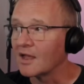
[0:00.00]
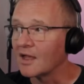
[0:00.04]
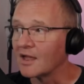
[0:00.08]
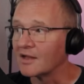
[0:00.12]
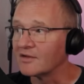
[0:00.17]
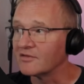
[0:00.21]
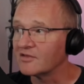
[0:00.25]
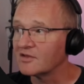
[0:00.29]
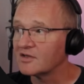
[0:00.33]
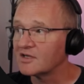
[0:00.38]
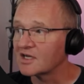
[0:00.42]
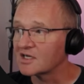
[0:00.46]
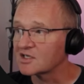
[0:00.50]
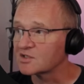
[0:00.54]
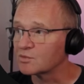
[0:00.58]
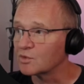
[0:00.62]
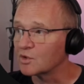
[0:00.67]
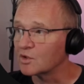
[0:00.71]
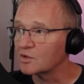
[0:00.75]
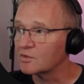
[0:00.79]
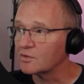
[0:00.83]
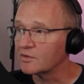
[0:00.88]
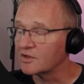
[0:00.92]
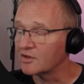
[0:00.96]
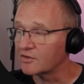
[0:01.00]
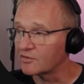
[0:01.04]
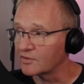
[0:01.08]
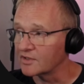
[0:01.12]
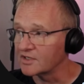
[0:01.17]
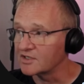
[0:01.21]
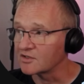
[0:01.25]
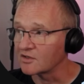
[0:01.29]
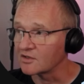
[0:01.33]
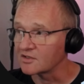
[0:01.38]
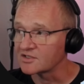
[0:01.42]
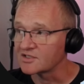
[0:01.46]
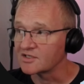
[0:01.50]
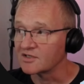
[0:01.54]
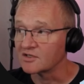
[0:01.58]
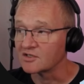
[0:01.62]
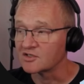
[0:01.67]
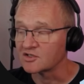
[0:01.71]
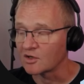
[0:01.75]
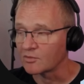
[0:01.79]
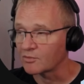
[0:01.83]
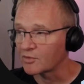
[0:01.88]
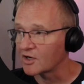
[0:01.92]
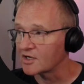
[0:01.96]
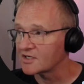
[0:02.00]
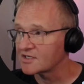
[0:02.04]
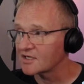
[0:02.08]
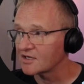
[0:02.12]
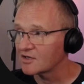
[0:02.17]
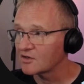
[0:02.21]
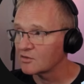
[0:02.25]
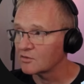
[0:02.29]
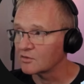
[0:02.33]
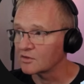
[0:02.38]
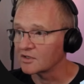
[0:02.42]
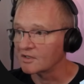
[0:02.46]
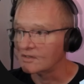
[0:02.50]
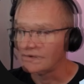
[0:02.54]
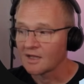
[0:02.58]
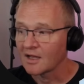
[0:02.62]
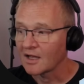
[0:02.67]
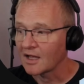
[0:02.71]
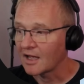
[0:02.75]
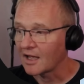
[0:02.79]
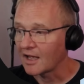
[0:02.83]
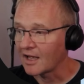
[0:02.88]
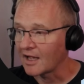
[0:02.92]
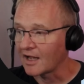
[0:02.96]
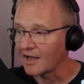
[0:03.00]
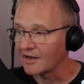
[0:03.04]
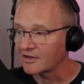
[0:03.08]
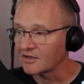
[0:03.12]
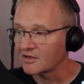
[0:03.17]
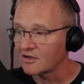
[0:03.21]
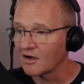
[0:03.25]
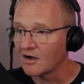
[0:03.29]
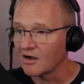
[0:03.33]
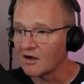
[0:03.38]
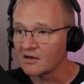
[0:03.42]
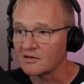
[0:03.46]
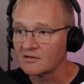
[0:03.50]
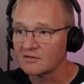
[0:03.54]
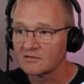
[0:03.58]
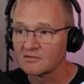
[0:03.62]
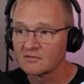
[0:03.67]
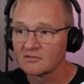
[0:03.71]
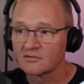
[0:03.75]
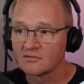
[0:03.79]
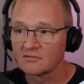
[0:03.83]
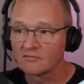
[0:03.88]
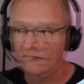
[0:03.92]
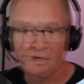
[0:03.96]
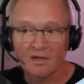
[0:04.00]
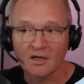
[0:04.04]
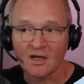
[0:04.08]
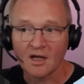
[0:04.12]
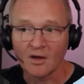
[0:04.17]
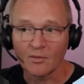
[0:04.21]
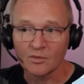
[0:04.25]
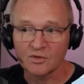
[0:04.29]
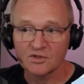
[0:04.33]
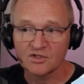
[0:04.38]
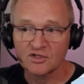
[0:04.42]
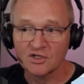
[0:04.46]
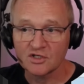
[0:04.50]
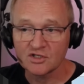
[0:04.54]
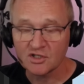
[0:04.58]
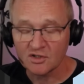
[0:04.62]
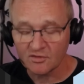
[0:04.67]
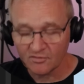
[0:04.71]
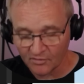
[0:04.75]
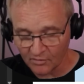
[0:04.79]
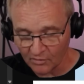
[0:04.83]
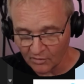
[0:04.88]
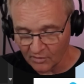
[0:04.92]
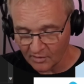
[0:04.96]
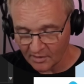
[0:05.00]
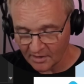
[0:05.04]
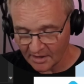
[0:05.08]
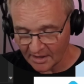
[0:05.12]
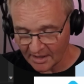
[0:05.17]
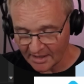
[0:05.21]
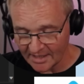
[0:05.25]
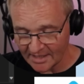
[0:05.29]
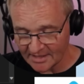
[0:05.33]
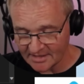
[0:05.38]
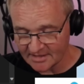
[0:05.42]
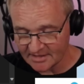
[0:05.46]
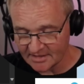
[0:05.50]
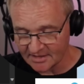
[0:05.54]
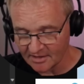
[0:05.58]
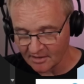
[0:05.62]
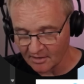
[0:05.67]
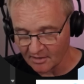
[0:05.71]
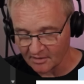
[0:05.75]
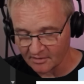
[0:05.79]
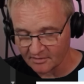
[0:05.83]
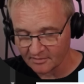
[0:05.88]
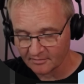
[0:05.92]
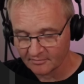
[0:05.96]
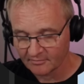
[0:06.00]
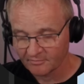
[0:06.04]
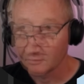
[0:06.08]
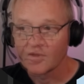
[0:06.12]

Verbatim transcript: Edit the dashboard with the three dots in the top right hand corner, add a card, and we're searching for an entity card.